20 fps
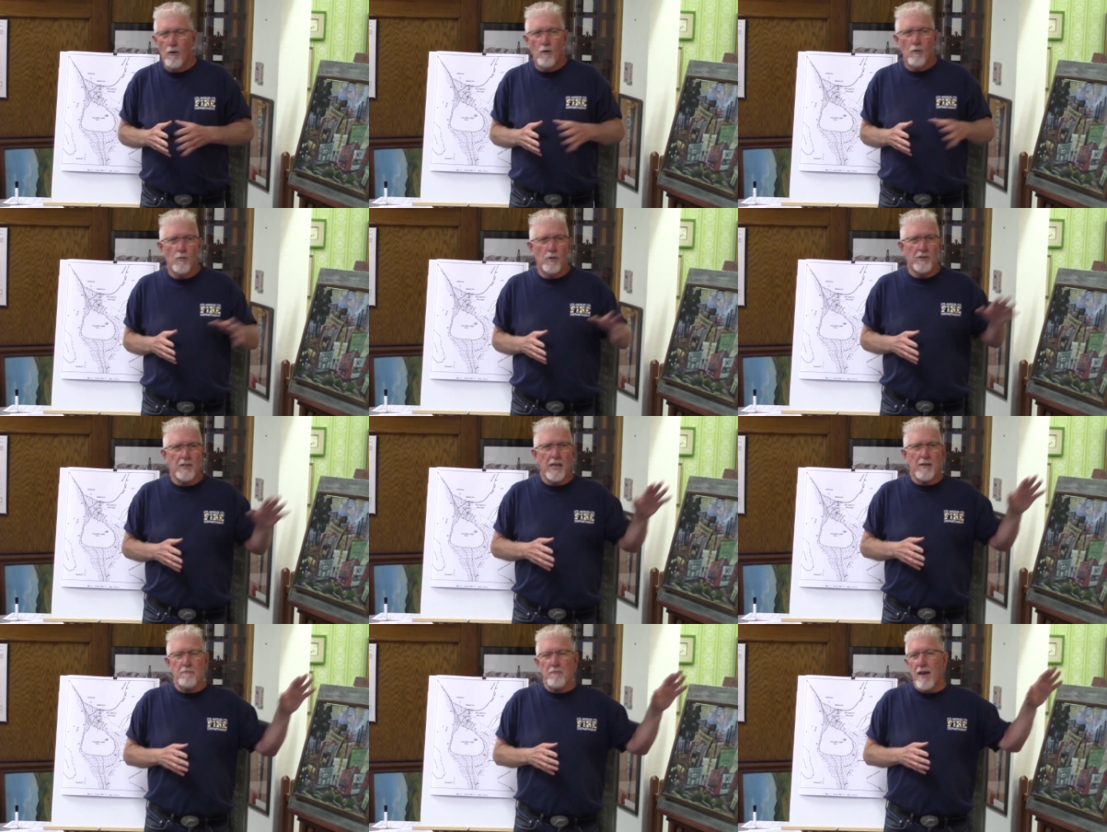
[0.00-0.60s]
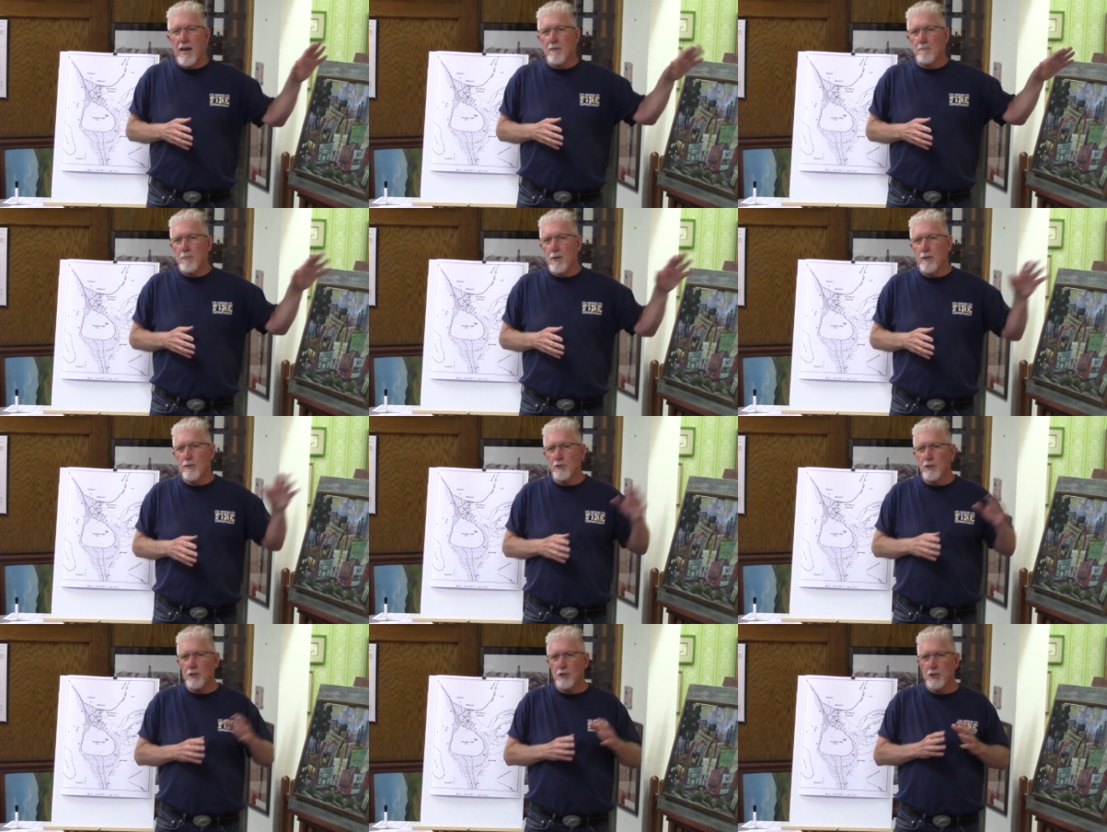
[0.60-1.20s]
When they found
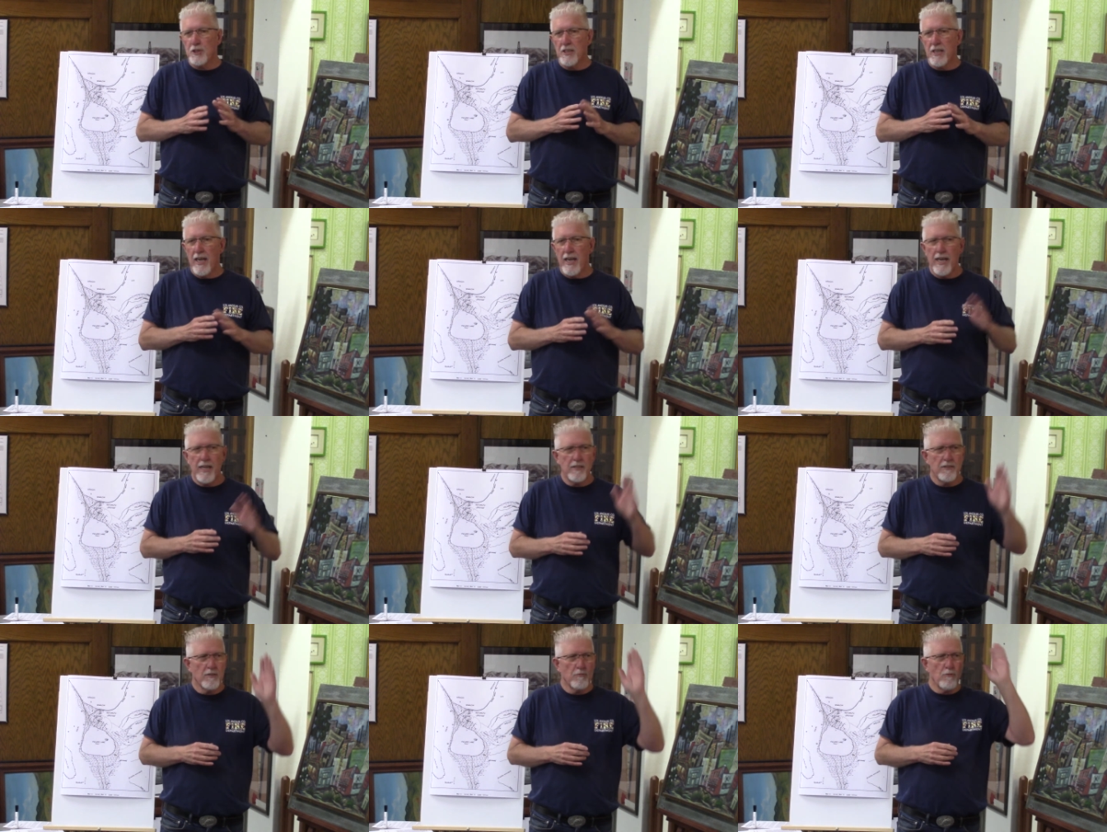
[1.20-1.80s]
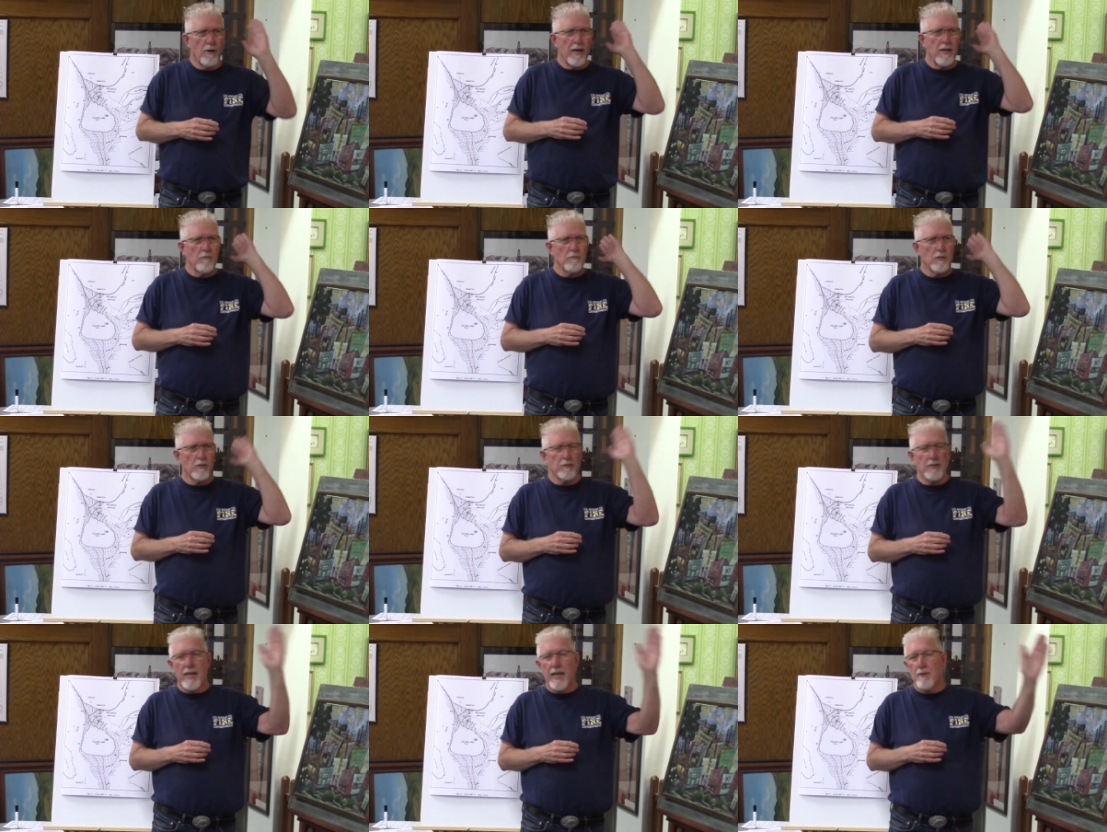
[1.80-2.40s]
Pozo Chenet, the
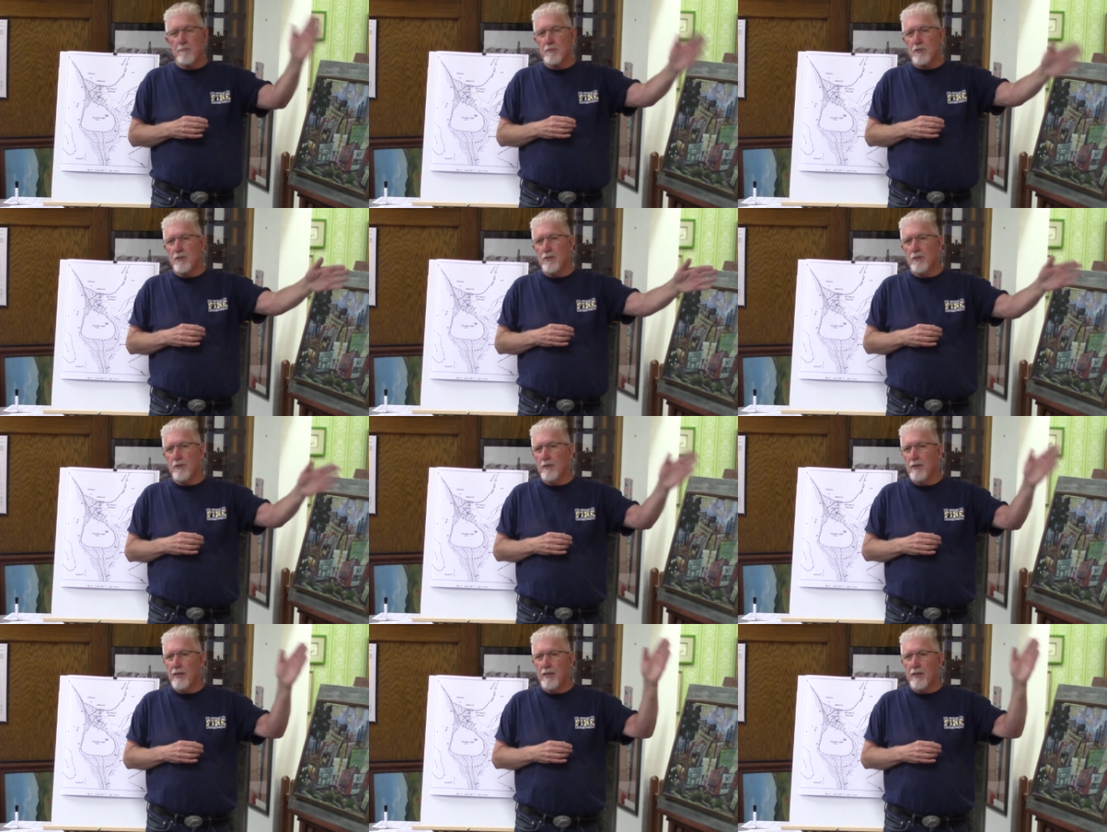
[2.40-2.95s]
railroad came through